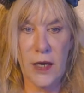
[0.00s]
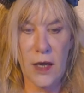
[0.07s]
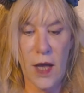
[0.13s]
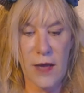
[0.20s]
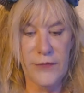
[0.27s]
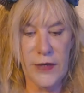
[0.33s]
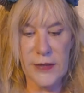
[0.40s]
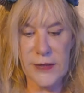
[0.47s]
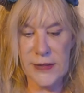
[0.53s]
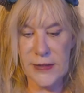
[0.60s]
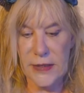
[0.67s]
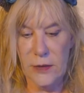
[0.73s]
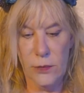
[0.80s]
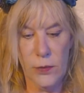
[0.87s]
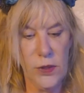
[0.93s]
it
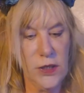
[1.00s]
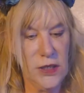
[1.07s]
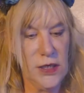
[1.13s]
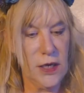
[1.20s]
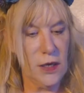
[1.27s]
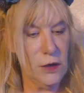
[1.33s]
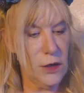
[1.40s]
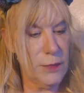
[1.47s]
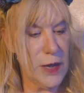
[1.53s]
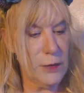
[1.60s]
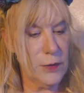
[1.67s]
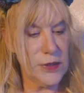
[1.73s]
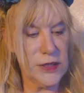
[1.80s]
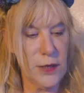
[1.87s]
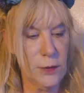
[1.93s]
obviously really cared
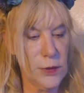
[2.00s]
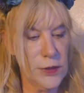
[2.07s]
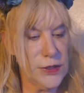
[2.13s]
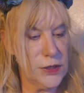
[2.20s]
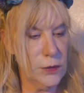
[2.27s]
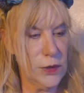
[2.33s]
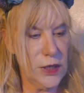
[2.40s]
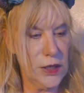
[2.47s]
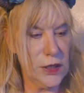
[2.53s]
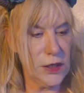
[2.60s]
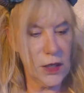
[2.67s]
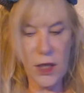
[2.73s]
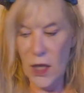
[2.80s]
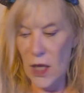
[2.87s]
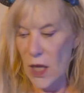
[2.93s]
about what they were
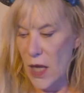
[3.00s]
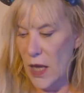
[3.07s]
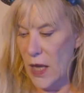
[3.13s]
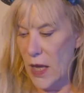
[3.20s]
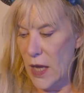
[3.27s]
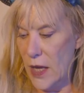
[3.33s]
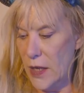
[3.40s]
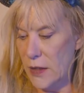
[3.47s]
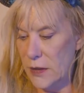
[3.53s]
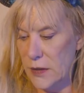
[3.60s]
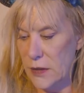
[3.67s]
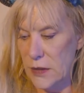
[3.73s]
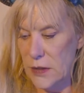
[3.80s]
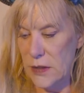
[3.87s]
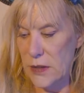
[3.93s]
doing,
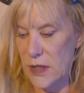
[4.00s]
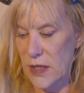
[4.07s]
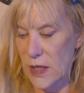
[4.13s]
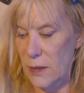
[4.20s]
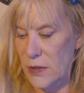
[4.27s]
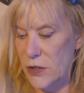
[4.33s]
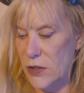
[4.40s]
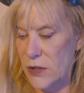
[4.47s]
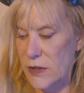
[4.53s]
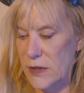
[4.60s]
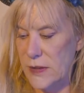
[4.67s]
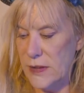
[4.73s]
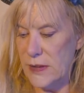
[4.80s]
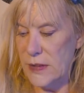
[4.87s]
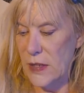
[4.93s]
and the
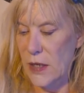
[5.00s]
images,